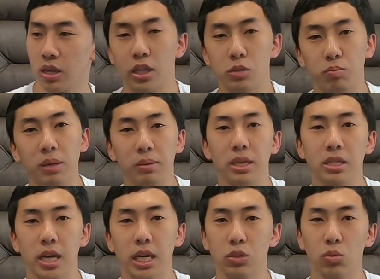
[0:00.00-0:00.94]
This BB
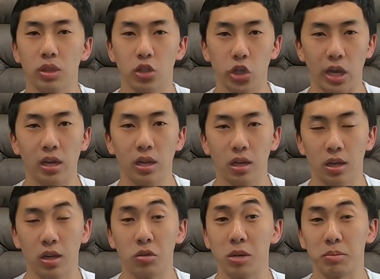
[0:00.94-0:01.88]
size with a chain
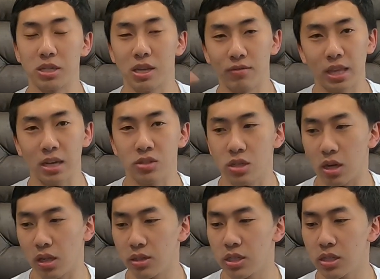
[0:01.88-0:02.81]
goes up to
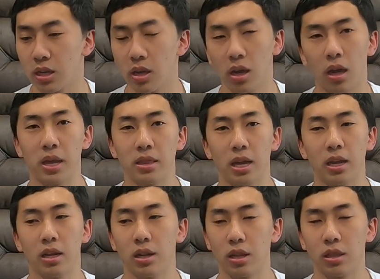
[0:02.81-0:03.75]
$7,000. And
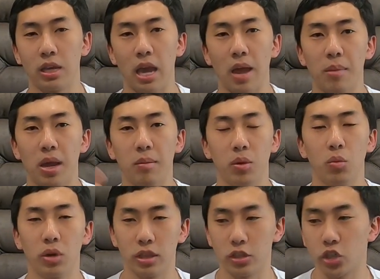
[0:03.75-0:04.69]
then the MM
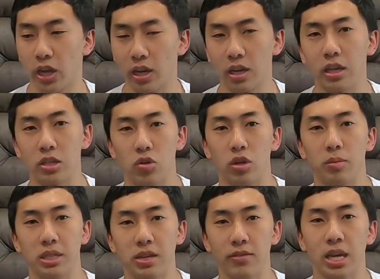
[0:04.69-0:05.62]
with the chain is going to
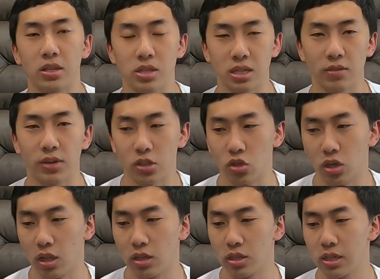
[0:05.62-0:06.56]
be
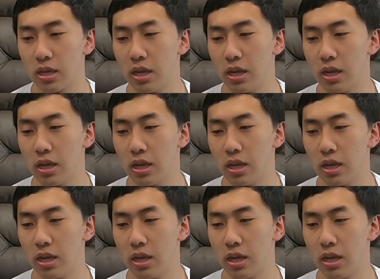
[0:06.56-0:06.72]
$7,700.